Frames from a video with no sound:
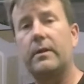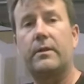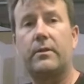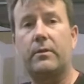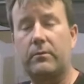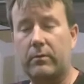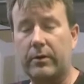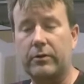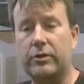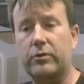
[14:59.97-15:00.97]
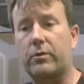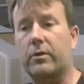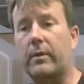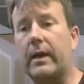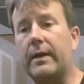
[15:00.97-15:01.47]
than running a shorter
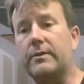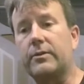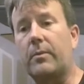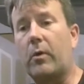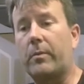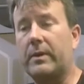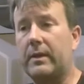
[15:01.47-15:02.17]
rod. So I'm hoping